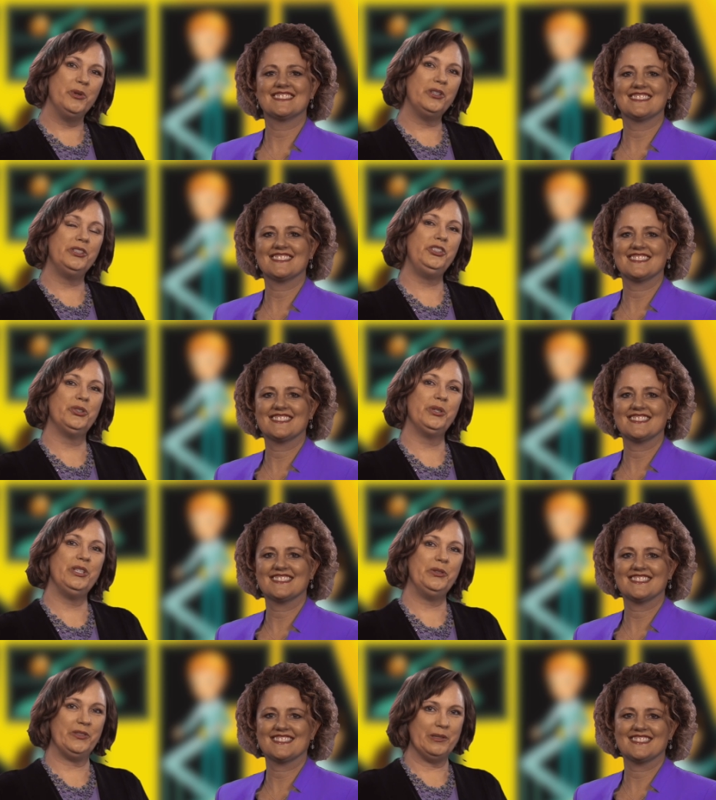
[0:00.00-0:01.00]
Speaker 1: you'll enjoy
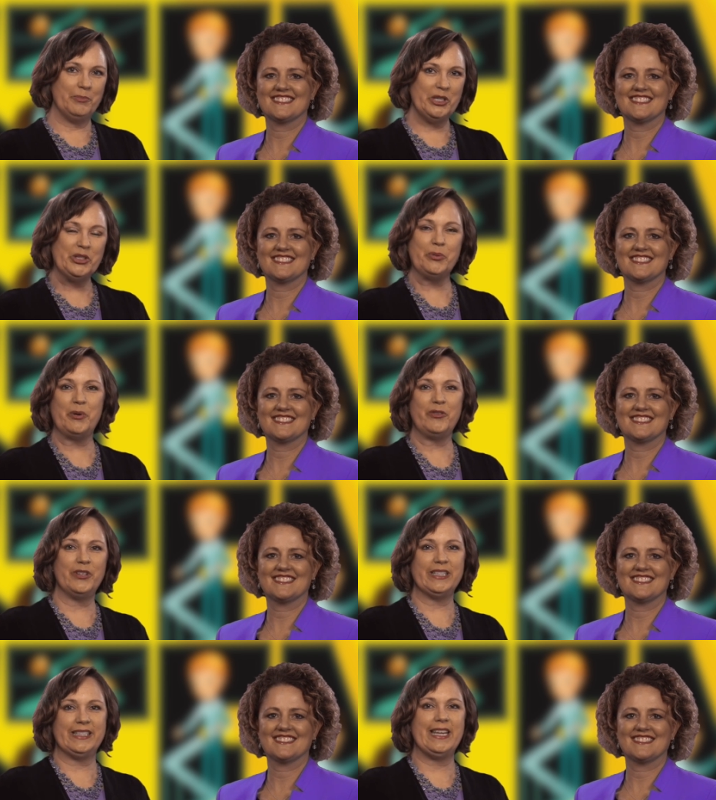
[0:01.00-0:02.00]
using Picture
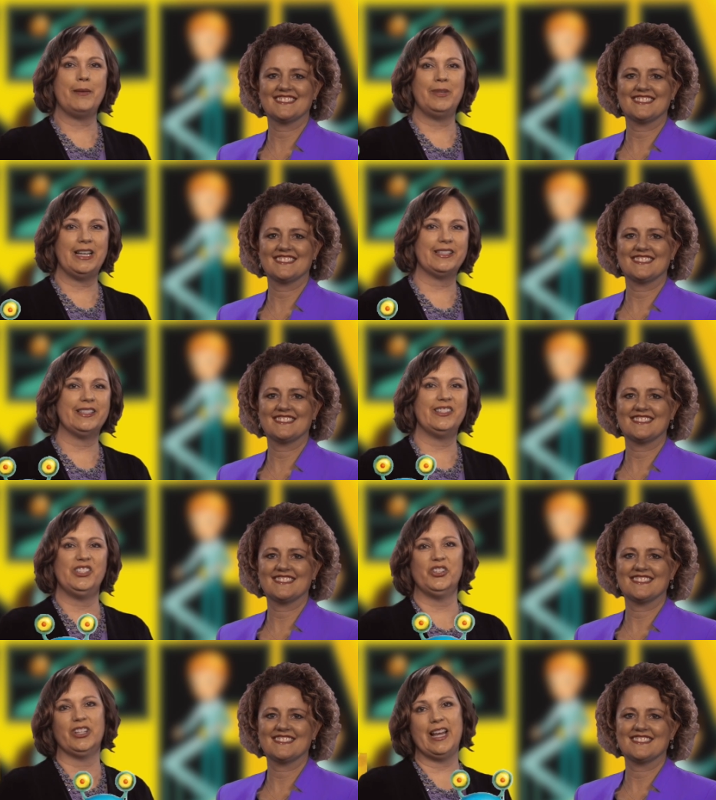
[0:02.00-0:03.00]
Perfect STEM lessons
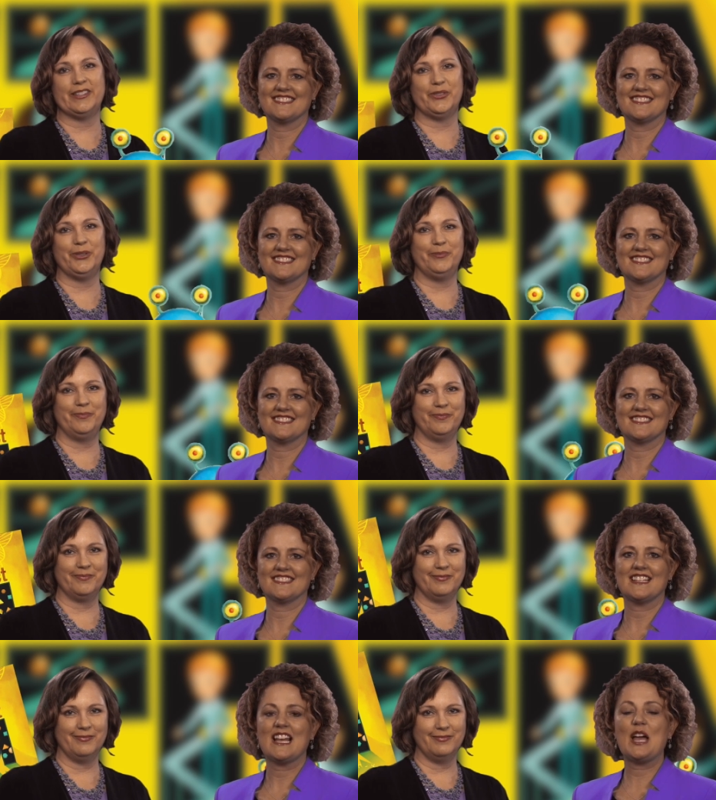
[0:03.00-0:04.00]
in your classroom.
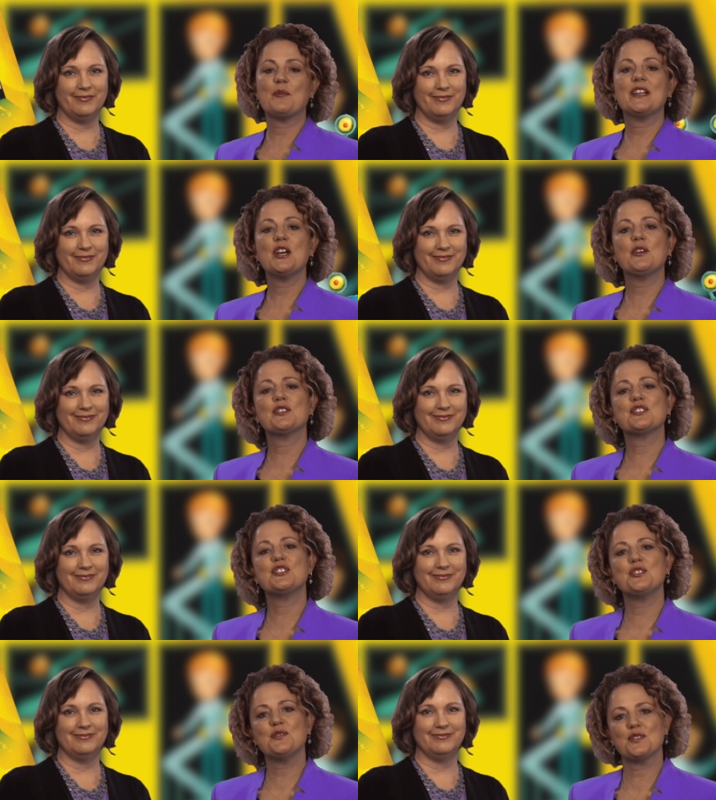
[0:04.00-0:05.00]
And we know your
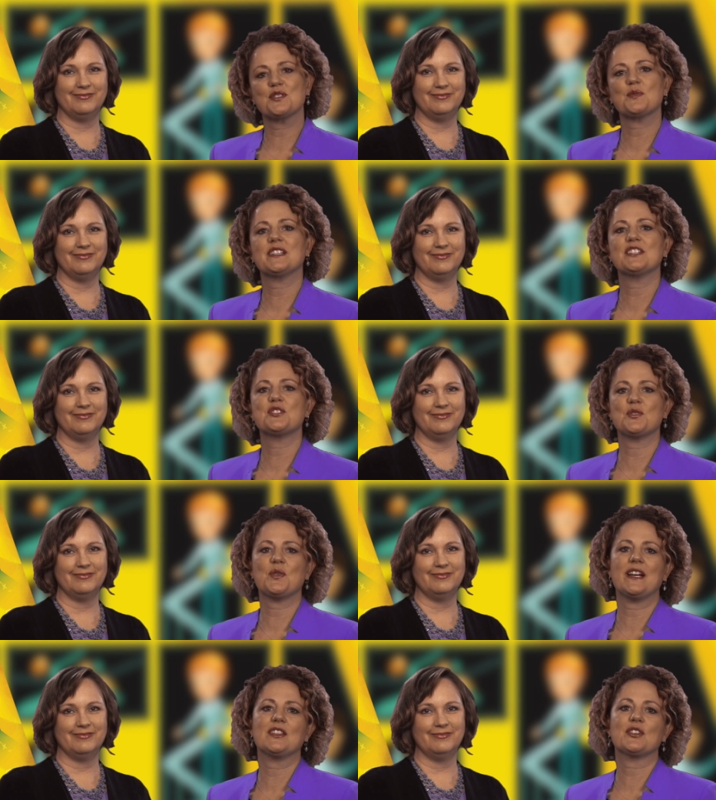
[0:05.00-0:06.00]
students will
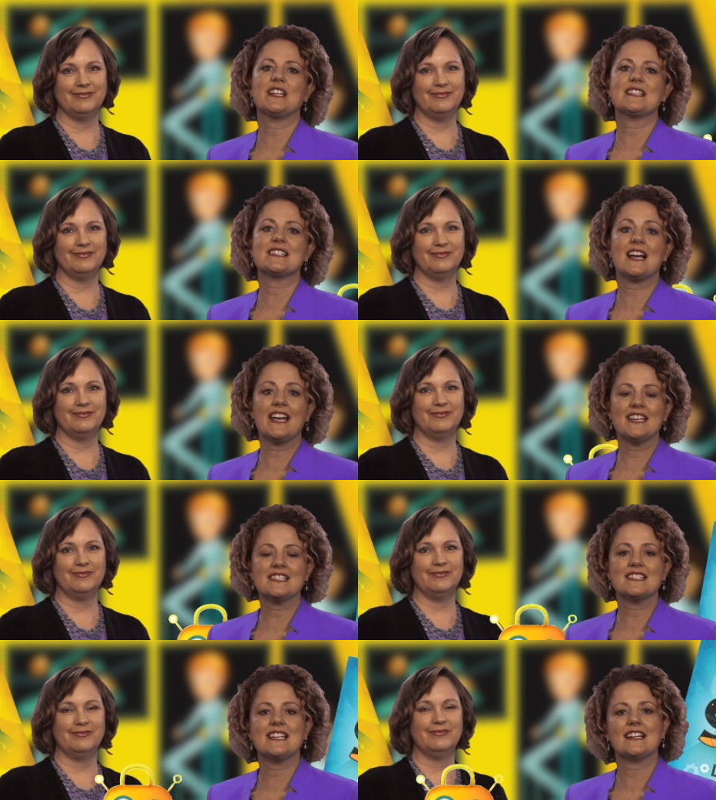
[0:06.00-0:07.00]
enjoy learning
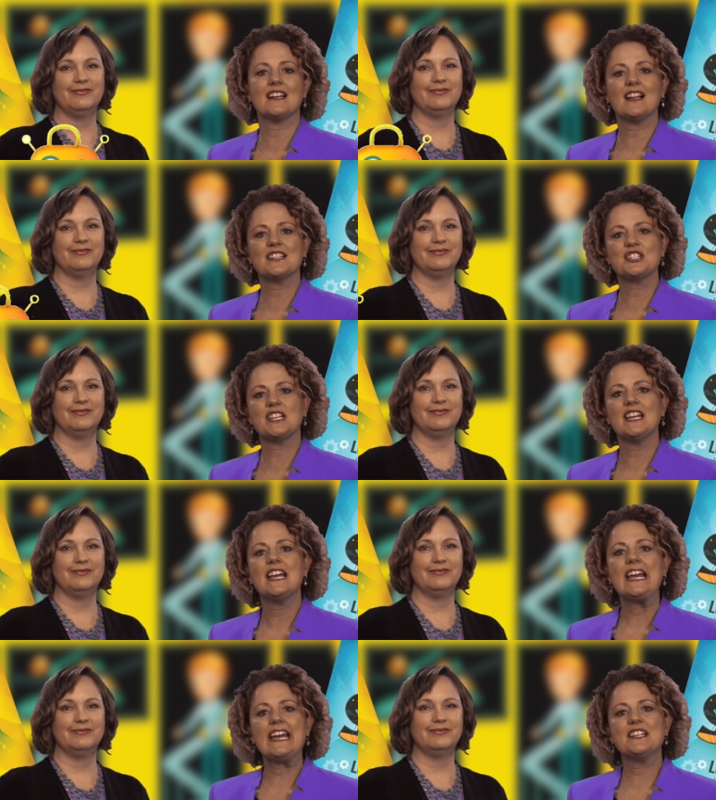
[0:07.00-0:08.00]
science, technology,
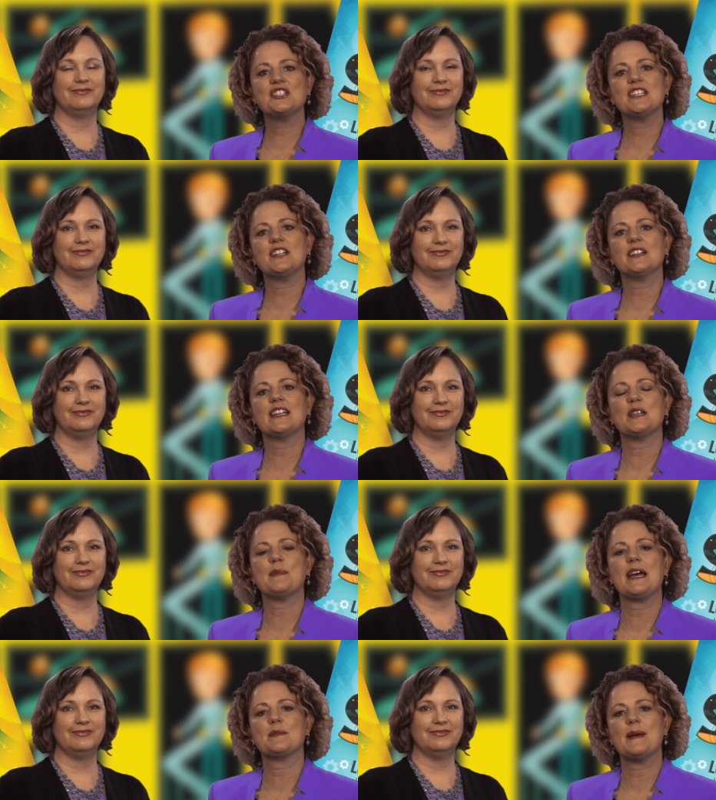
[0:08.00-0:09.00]
engineering, and
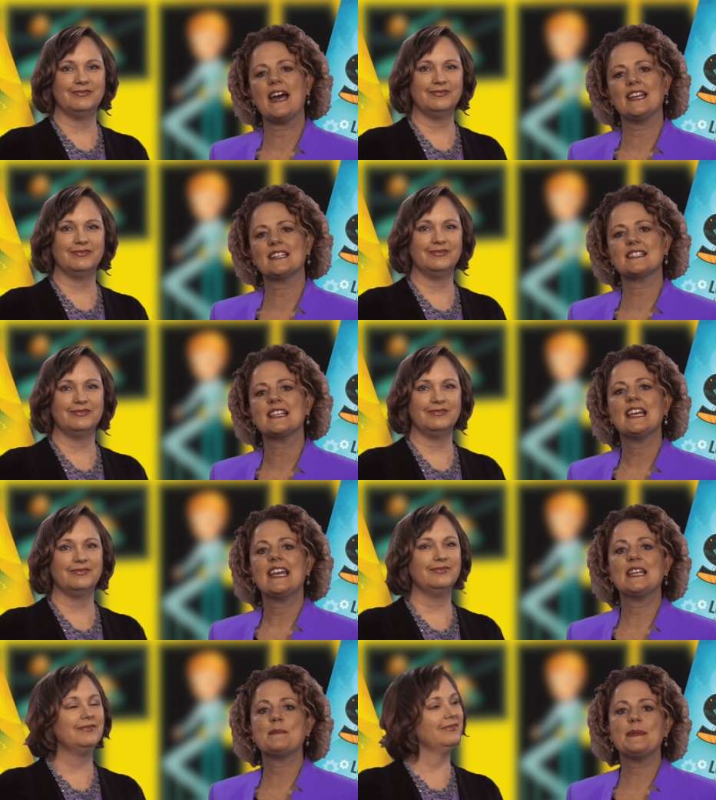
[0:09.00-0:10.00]
mathematics
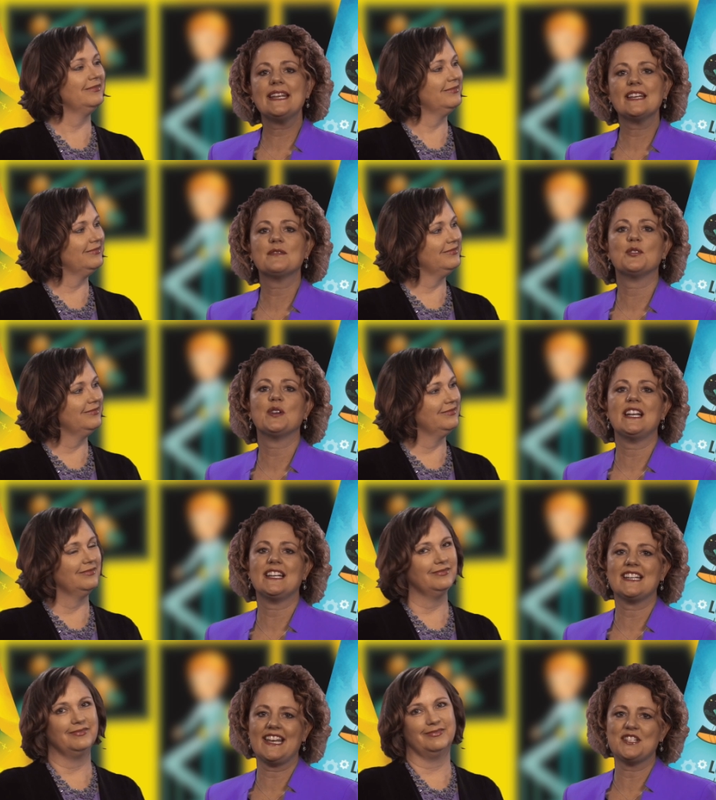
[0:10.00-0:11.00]
in a meaningful and
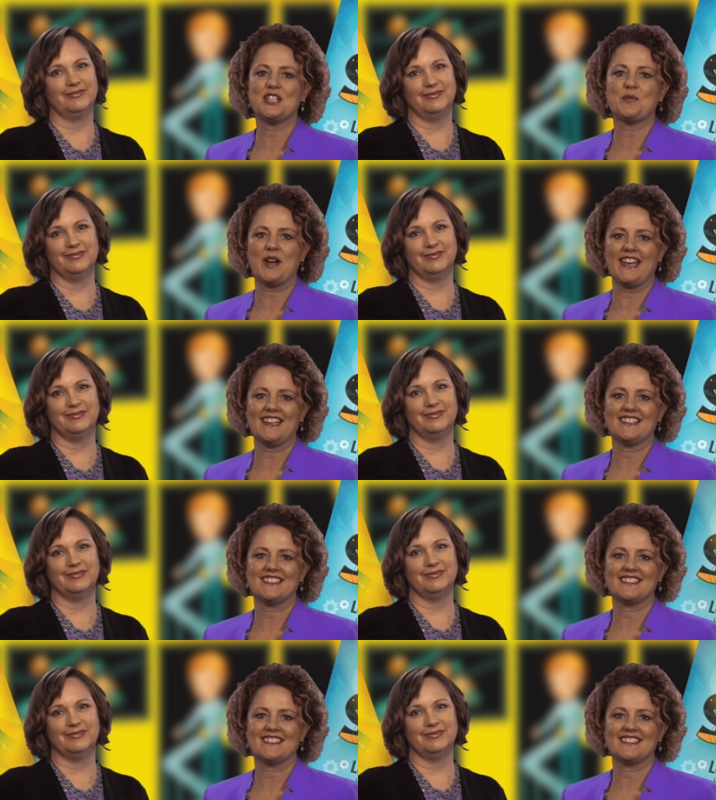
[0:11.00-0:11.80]
engaging way.